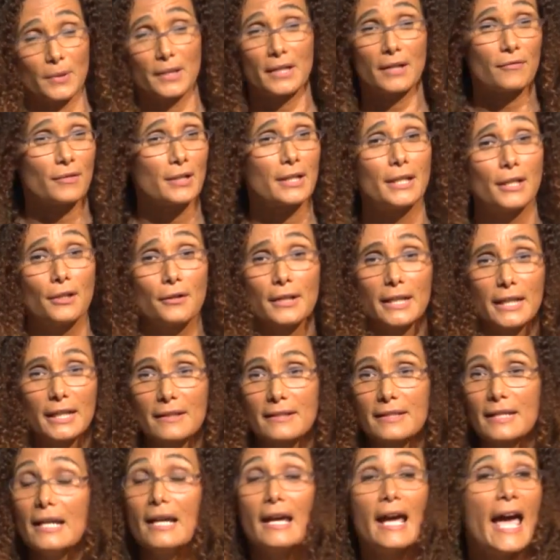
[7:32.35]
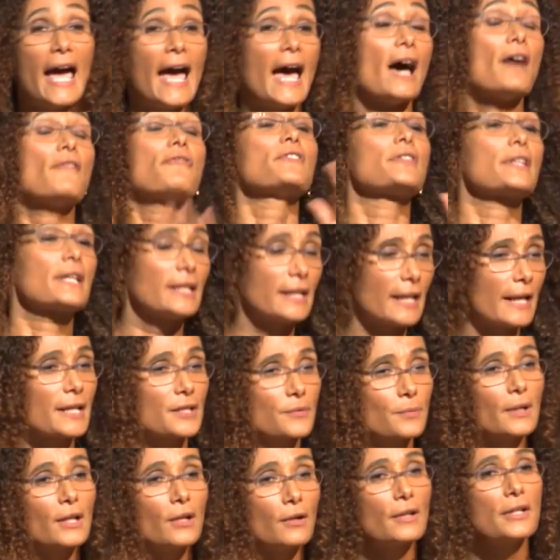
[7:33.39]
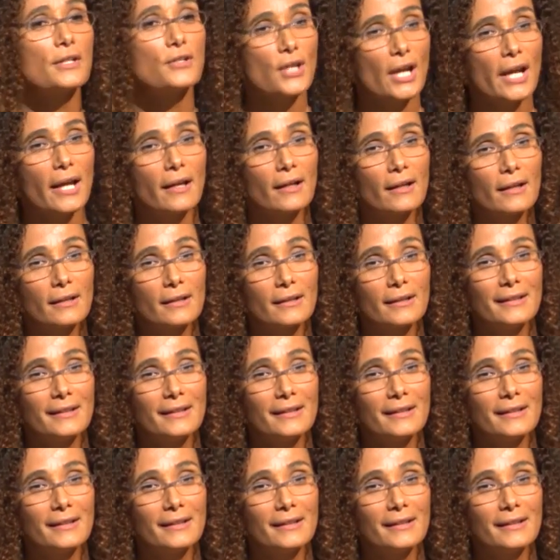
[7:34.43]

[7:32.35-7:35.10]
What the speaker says: whatever year it is, half of the class would go to jail.